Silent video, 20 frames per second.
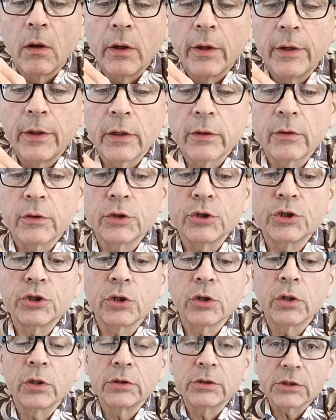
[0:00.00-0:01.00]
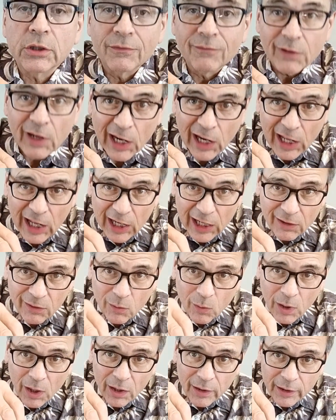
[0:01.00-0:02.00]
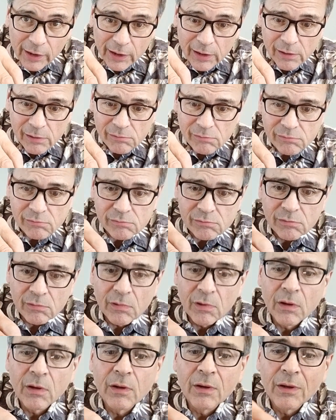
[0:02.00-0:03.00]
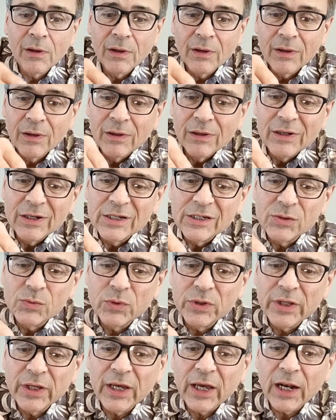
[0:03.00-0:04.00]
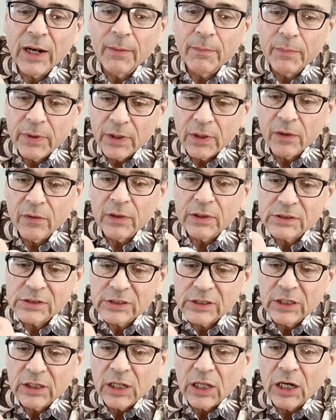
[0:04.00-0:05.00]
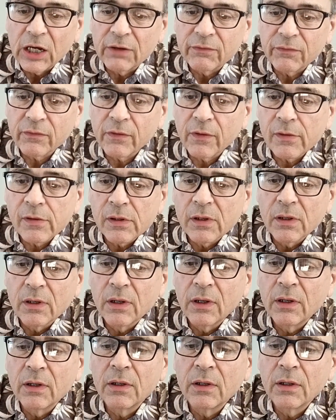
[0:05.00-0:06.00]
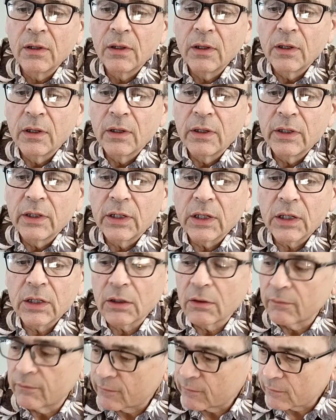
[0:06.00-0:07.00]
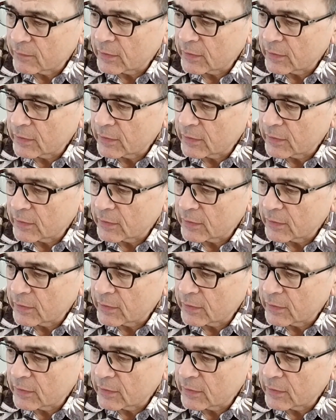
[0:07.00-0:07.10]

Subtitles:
Another assurance of a lack of quality is when you got to peel the seal off in little